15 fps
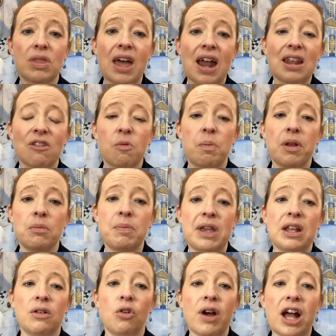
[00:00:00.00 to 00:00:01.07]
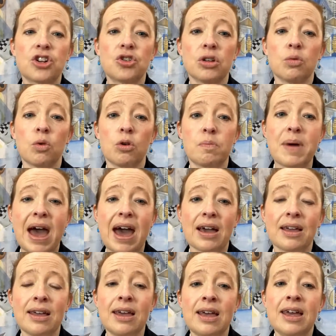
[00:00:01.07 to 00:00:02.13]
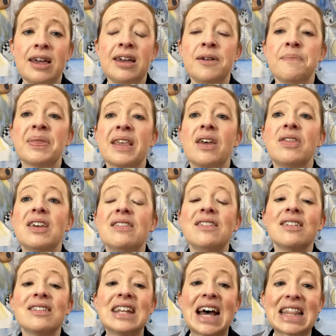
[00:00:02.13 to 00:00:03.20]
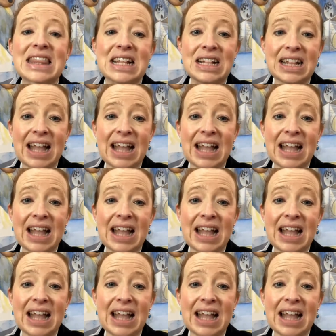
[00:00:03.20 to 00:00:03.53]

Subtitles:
That has been being gradually rolled back. This is not the